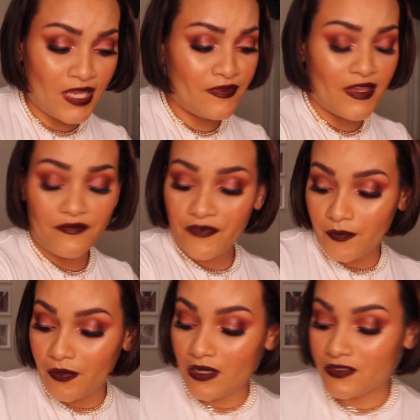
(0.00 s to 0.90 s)
And then for
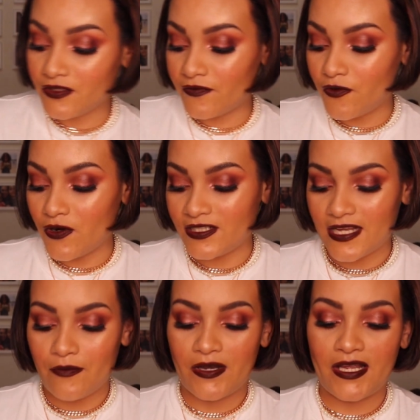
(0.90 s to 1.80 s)
bronzer, of course,
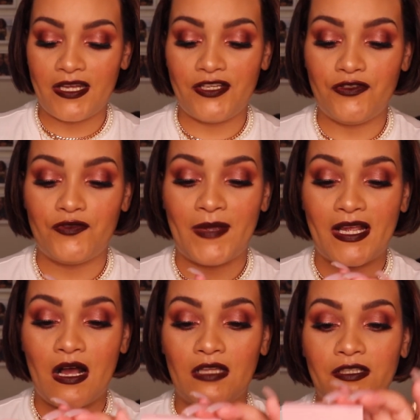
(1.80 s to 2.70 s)
I went ahead and used my
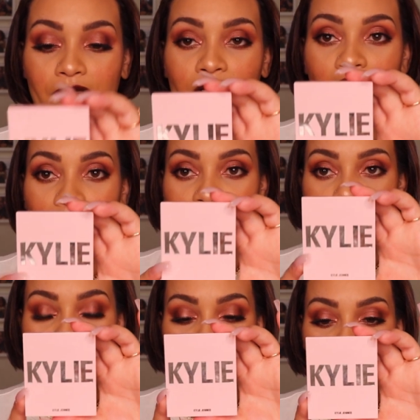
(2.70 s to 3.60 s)
Kylie,
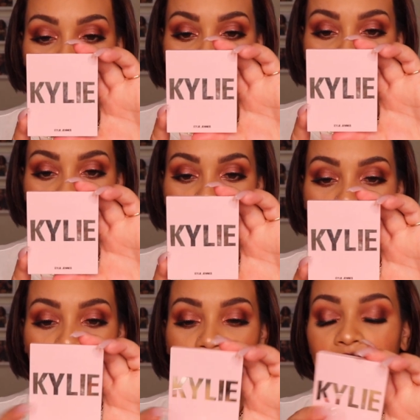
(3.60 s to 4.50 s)
Kylie Press Bronzer
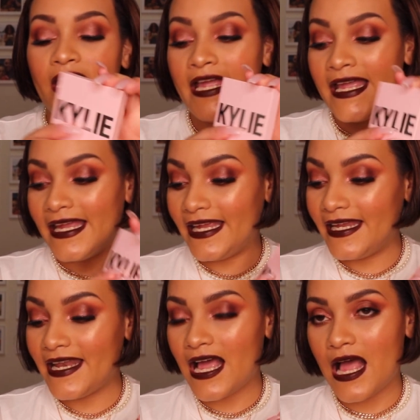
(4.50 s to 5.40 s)
Powder
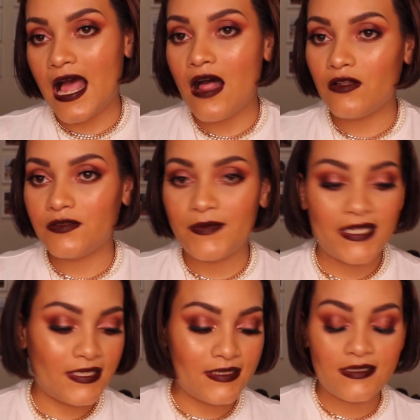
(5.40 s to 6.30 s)
in
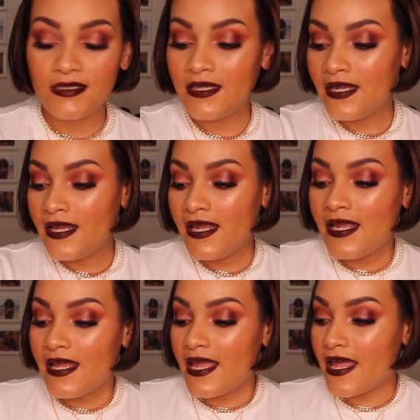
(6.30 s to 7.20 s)
Almond.
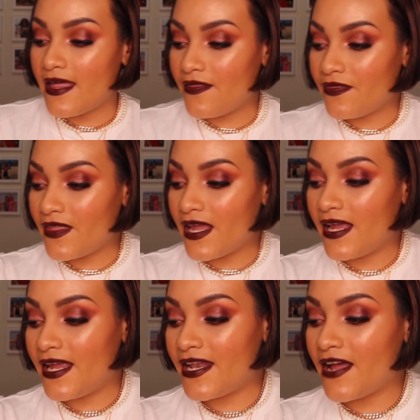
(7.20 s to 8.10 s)
And
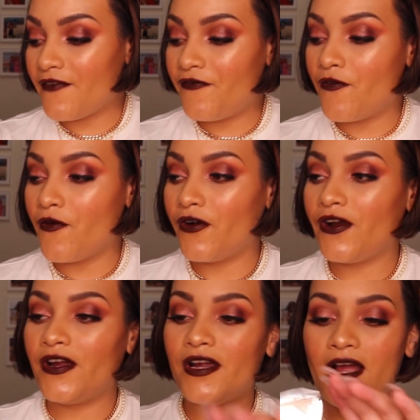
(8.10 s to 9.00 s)
then
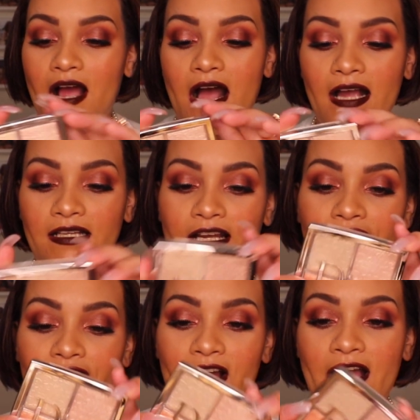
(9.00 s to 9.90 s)
for
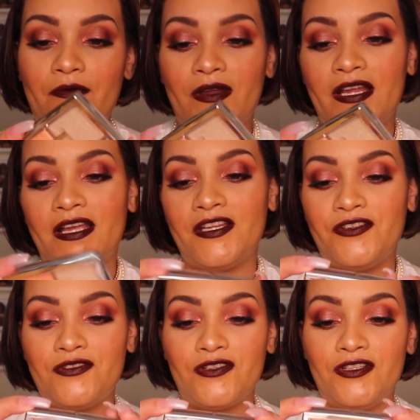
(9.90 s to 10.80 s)
highlighter, I went ahead
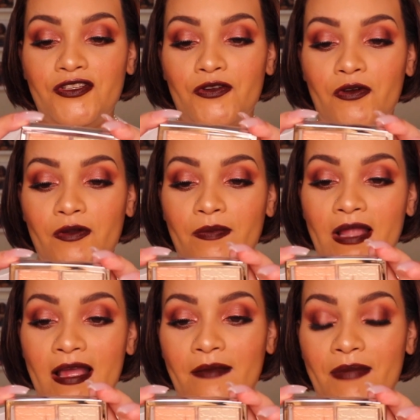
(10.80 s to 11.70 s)
and used a Dior
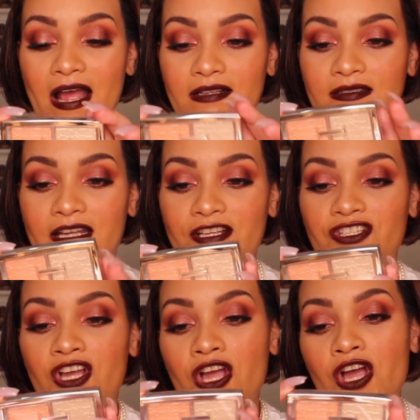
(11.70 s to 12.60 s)
Black Backstage